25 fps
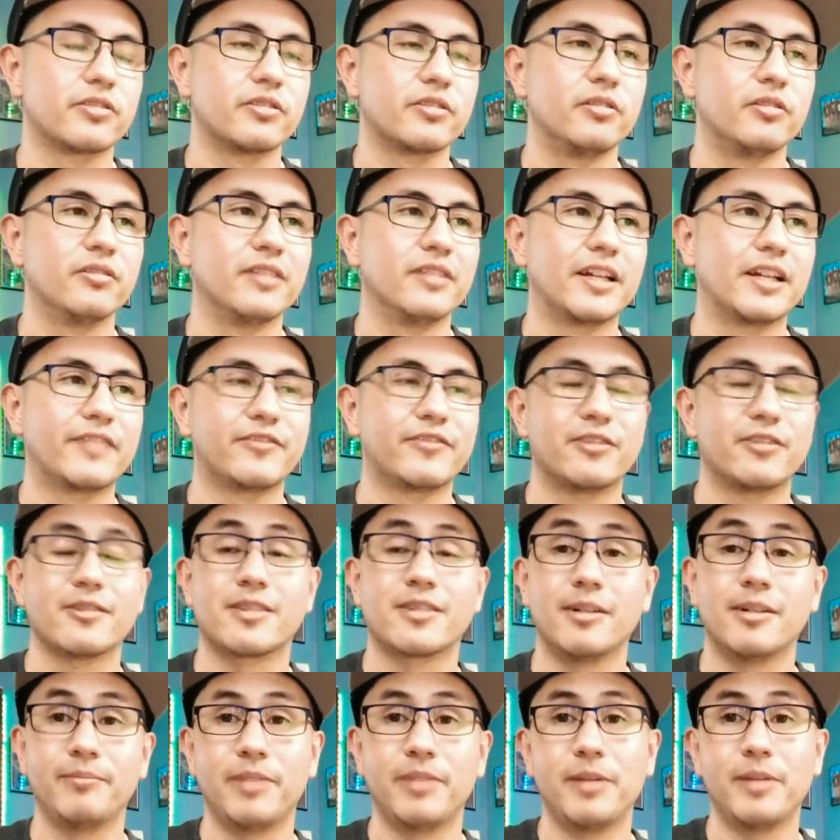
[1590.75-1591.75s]
So, like, to
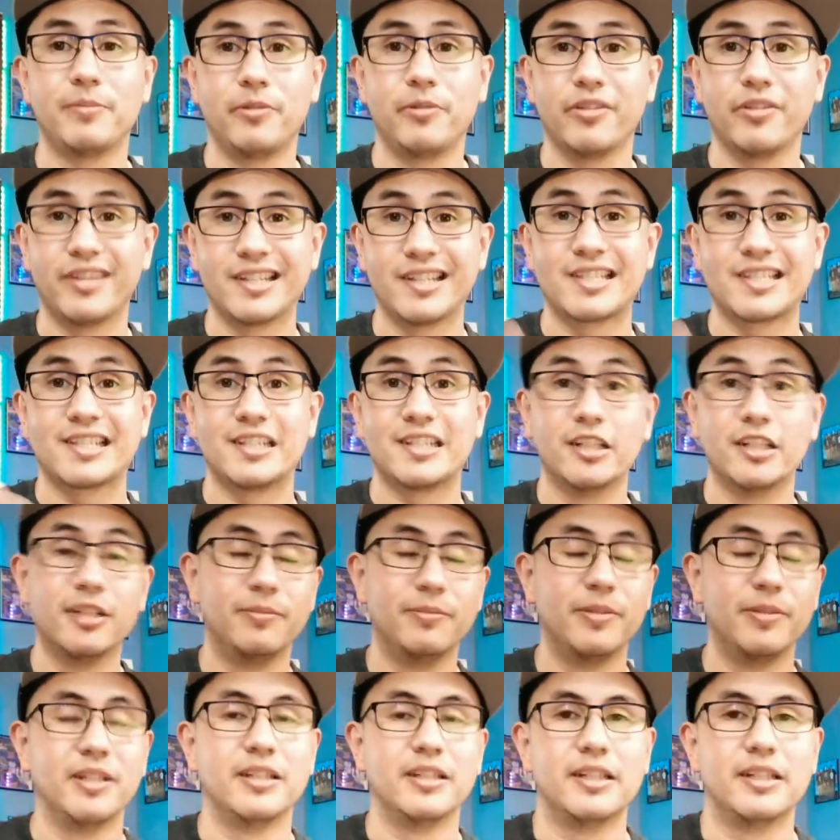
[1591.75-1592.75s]
some people, this
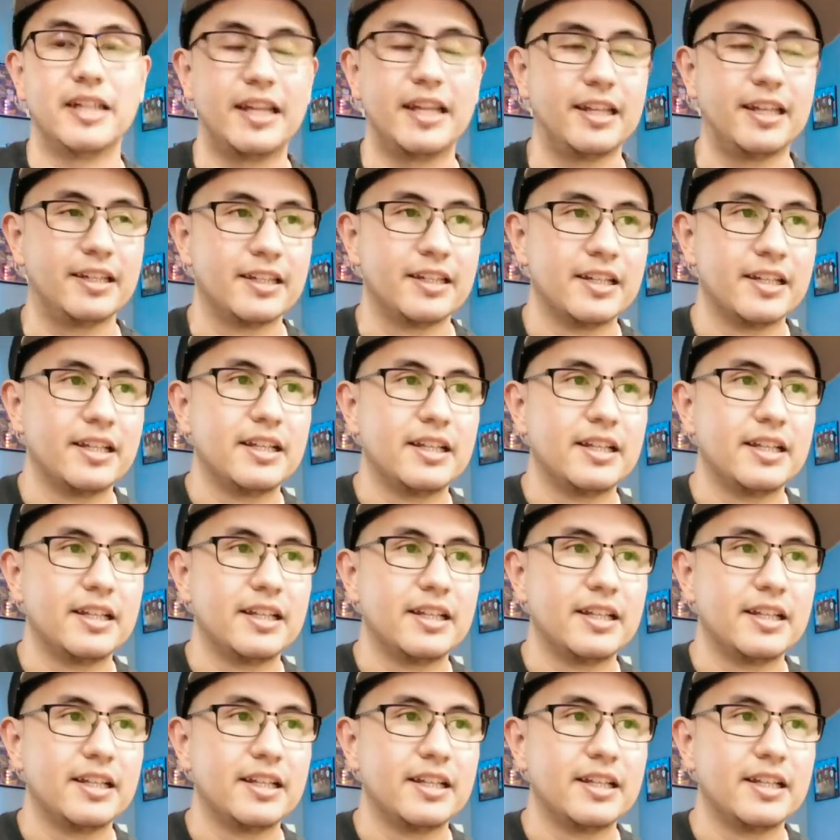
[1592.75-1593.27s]
could be